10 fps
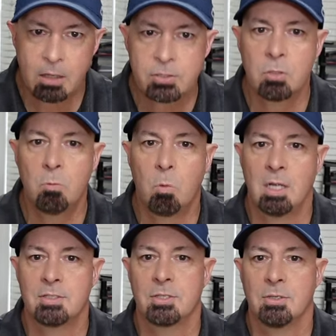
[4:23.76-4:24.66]
I also
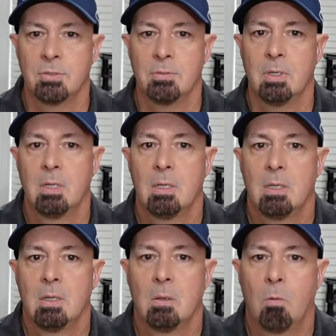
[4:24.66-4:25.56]
want to,
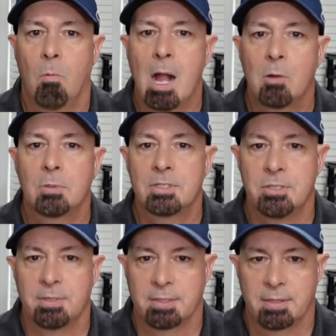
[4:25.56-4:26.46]
while we're
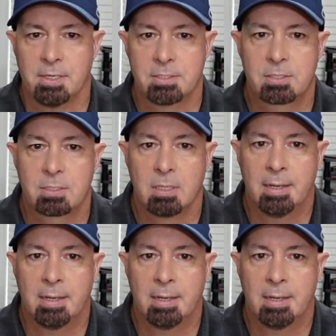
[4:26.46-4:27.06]
doing this,